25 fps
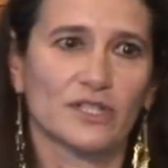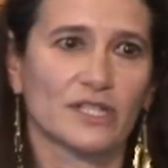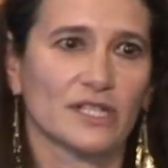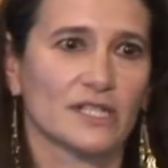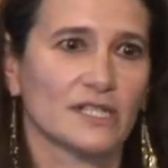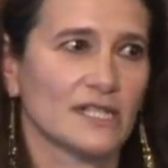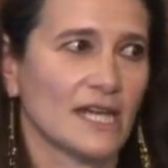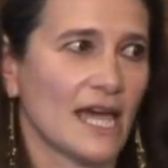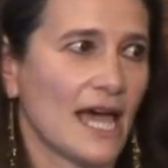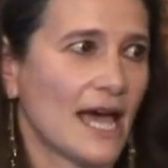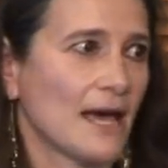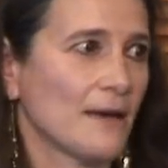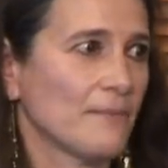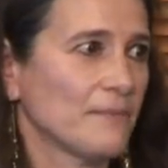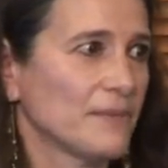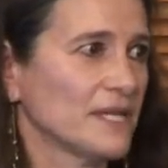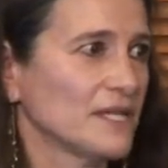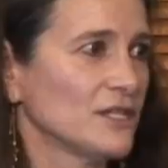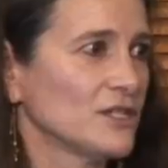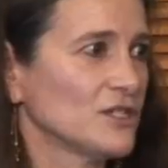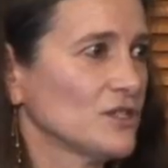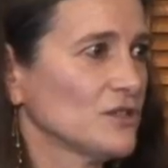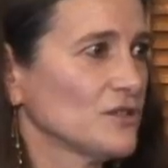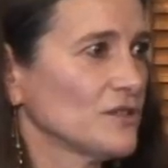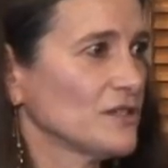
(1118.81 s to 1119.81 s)
to tap
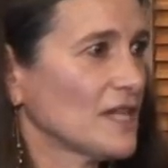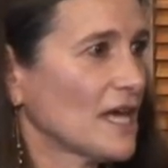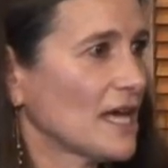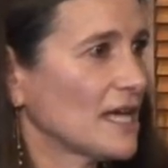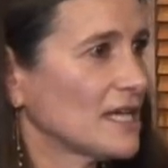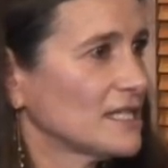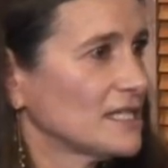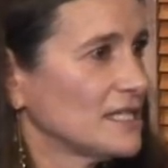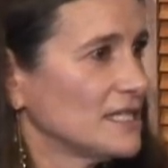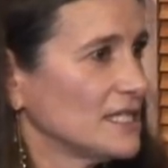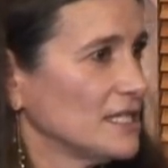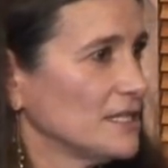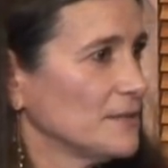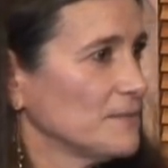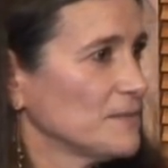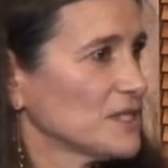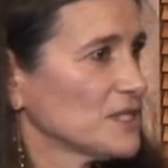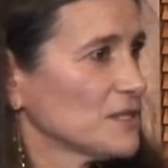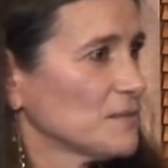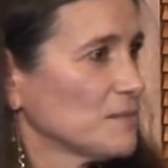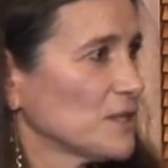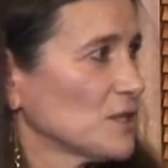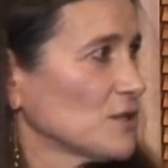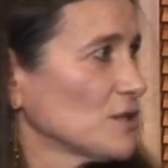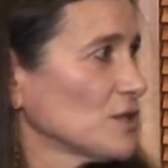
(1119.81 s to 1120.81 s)
into that deep
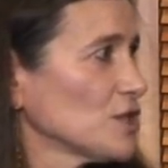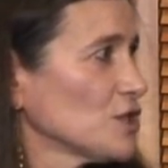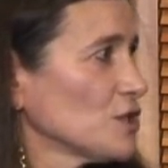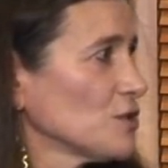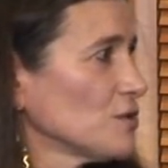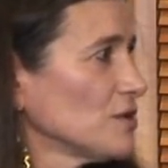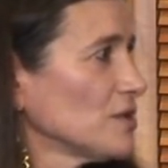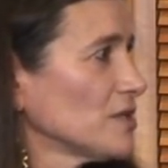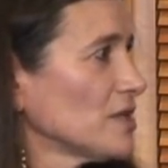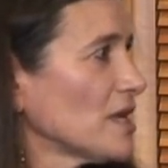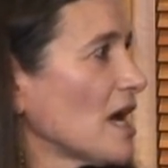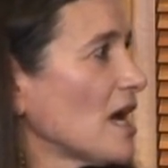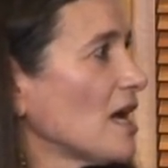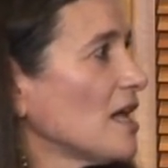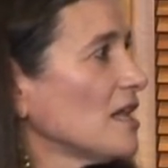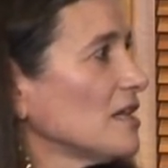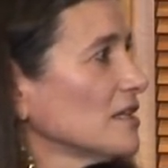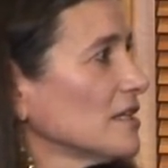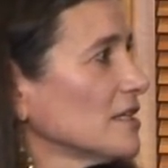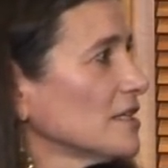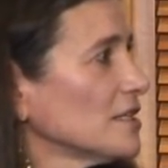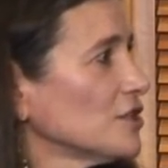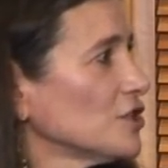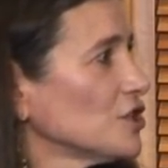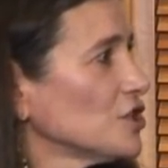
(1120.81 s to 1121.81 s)
spiritual
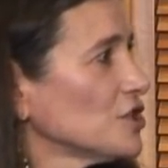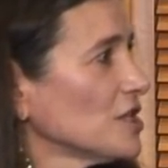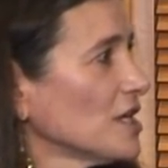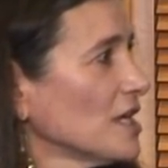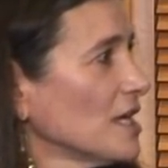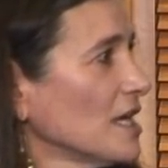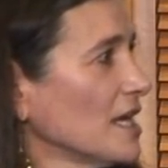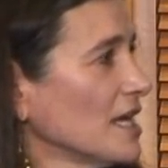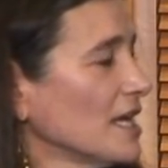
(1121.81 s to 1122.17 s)
knowledge.